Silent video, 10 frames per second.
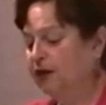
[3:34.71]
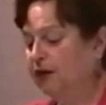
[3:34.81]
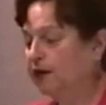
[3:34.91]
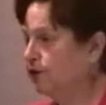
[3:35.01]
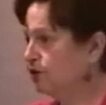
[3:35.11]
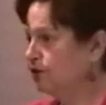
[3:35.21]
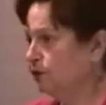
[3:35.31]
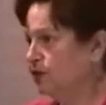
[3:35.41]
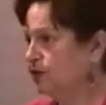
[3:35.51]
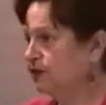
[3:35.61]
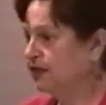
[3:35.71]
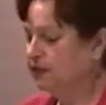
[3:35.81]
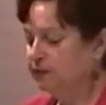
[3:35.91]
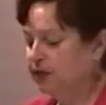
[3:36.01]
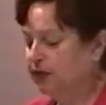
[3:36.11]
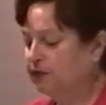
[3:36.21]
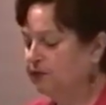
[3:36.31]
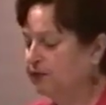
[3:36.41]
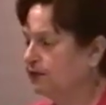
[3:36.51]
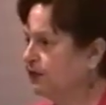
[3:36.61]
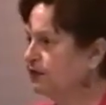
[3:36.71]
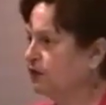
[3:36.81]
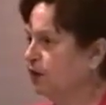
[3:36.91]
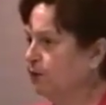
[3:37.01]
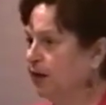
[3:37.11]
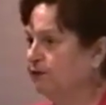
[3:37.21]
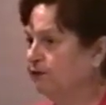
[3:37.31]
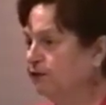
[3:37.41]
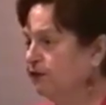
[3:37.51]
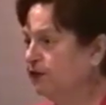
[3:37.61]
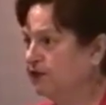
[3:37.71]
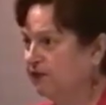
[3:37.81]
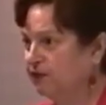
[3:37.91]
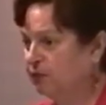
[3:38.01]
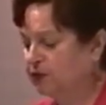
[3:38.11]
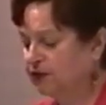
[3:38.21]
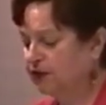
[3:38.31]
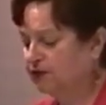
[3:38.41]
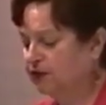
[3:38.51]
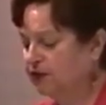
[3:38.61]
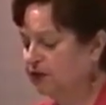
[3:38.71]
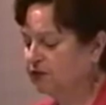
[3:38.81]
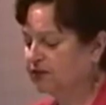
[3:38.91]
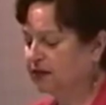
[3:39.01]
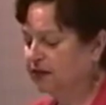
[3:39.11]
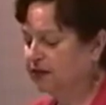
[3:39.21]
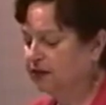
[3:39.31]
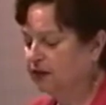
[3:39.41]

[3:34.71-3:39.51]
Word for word: a condition which is estimated to exist on about 57% of the near side,